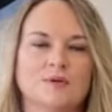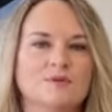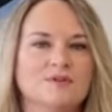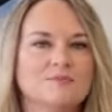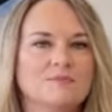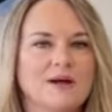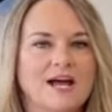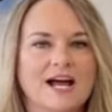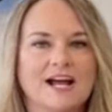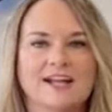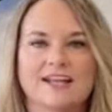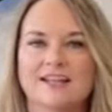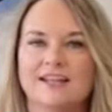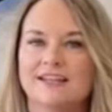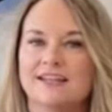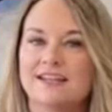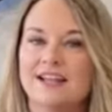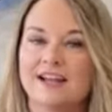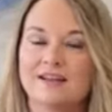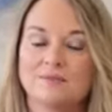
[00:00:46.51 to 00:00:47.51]
with back
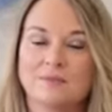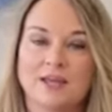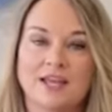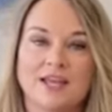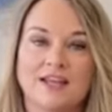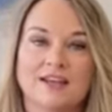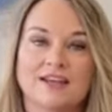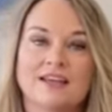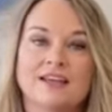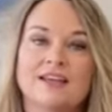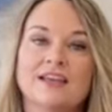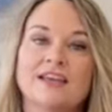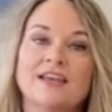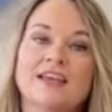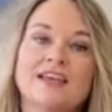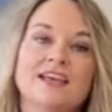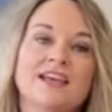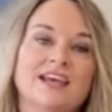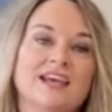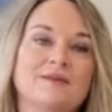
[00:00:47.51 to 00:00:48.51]
and neck pain.
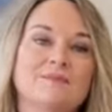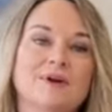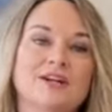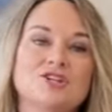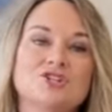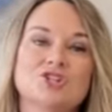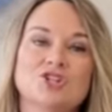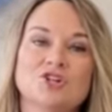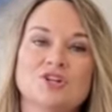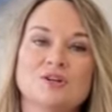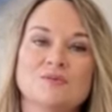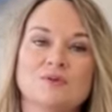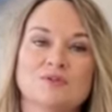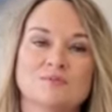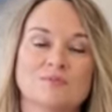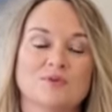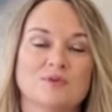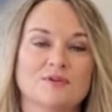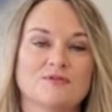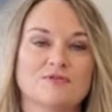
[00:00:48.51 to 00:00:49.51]
And my journey
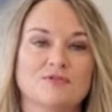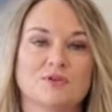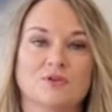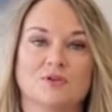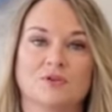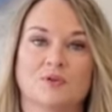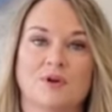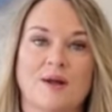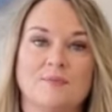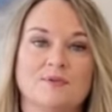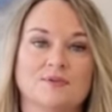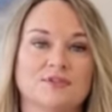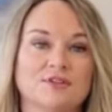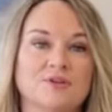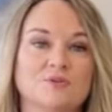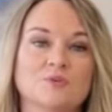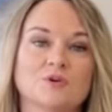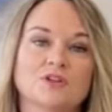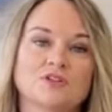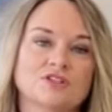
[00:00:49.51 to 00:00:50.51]
with peripheral
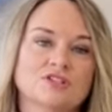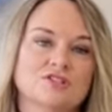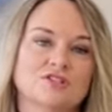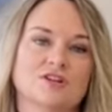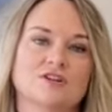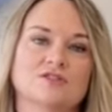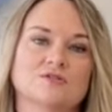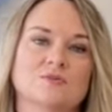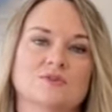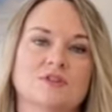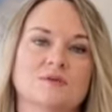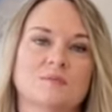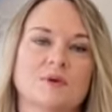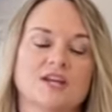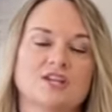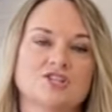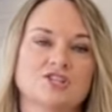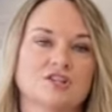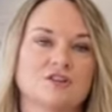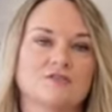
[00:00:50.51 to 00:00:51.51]
neuropathy really starts with a
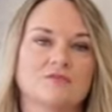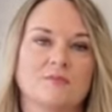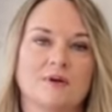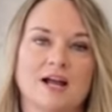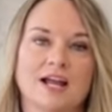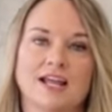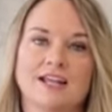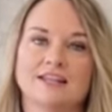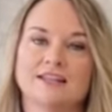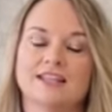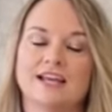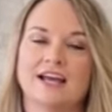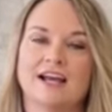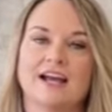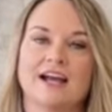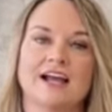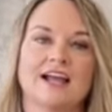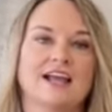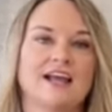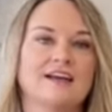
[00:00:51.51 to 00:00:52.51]
patient of mine
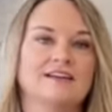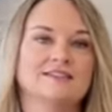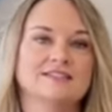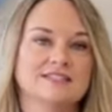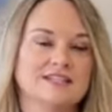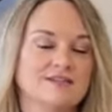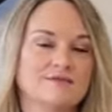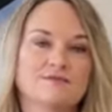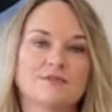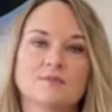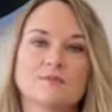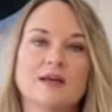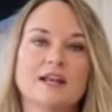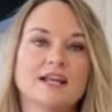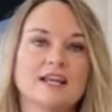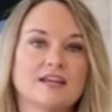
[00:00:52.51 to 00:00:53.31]
that I had seen for many